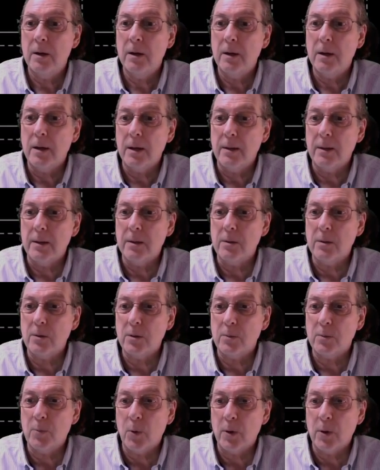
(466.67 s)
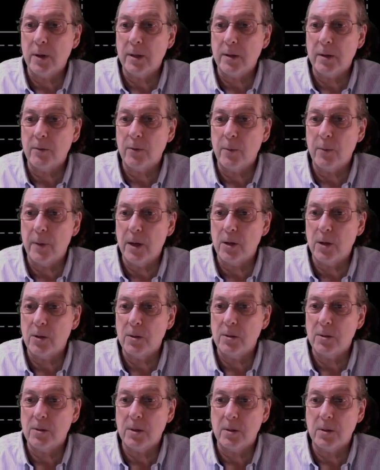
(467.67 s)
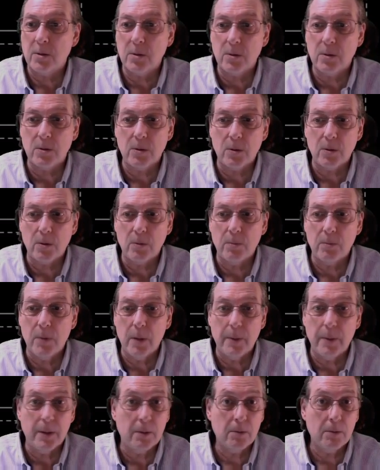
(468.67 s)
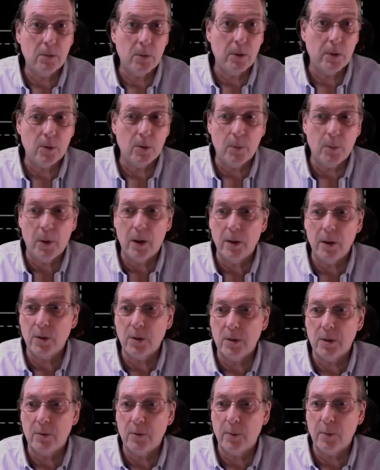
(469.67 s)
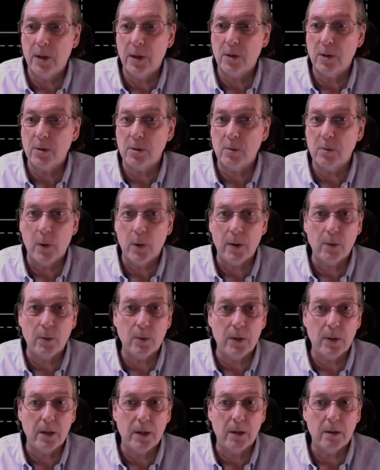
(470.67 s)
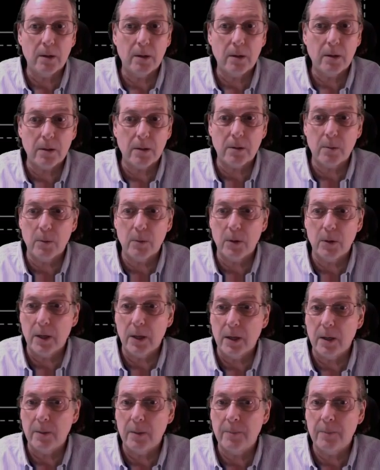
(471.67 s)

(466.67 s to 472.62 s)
and then your supporting information such as your maybe grid topology information, weather data, customer data.